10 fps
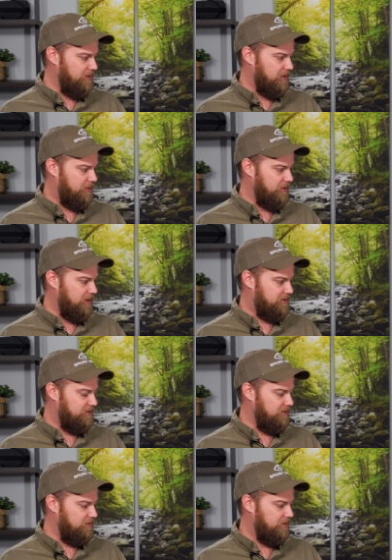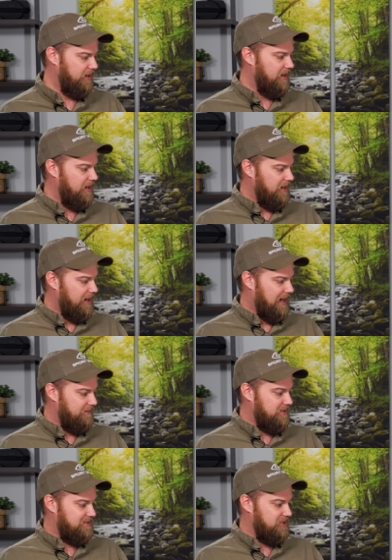and the 32,
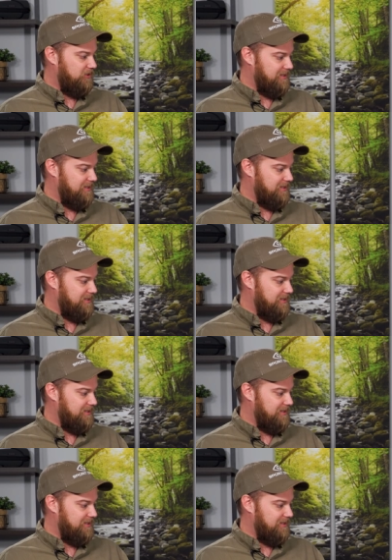obviously you